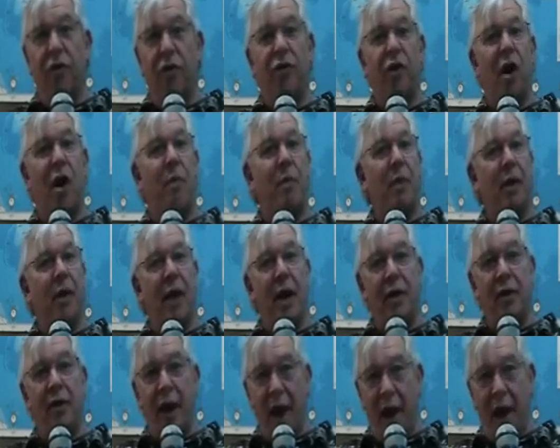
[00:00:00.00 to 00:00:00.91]
and I'll be
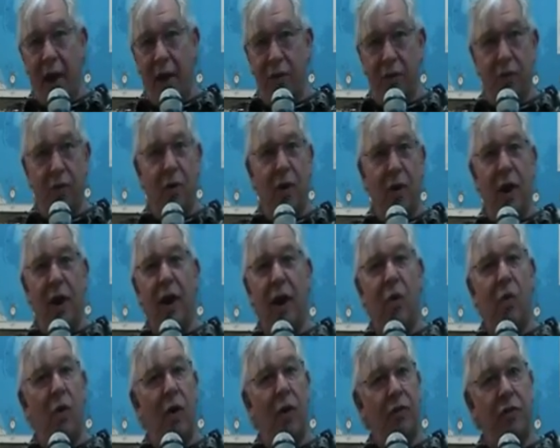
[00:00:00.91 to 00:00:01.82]
glad to answer any
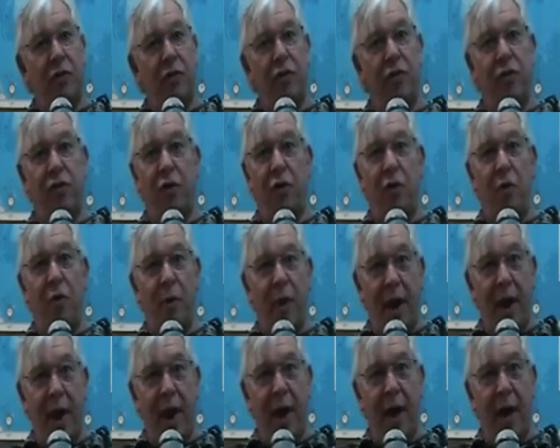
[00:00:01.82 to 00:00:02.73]
questions you may
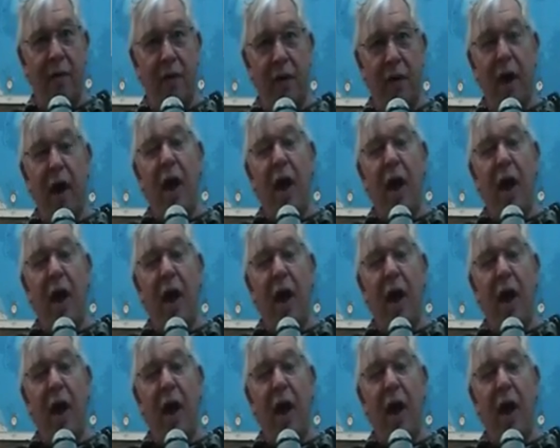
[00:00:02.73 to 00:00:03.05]
have,